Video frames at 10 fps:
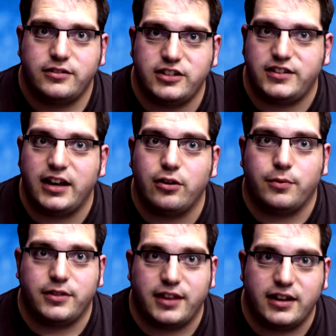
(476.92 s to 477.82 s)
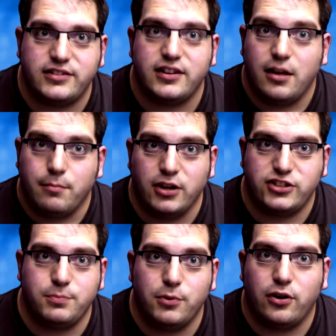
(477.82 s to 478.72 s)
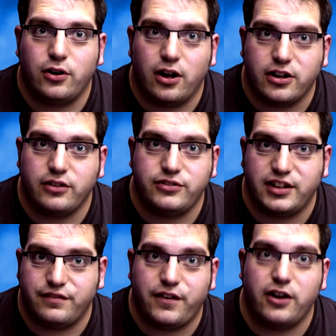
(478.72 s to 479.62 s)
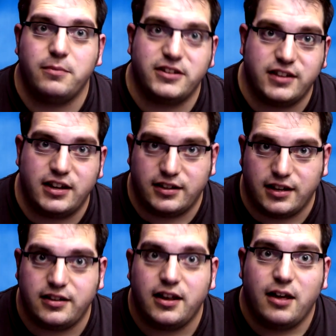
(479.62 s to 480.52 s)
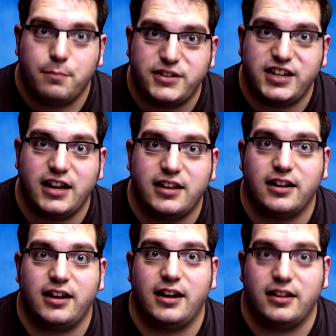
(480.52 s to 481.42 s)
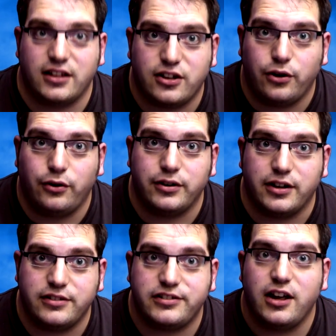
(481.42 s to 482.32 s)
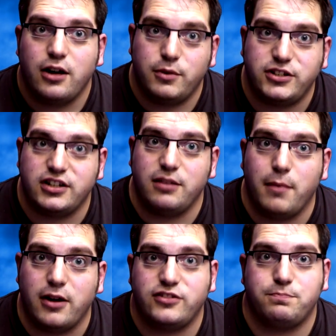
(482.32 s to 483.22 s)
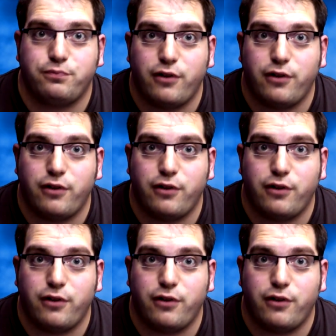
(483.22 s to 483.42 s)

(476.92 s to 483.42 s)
To deal with this, much more acoustic foam is needed, particularly in the corners, which are the most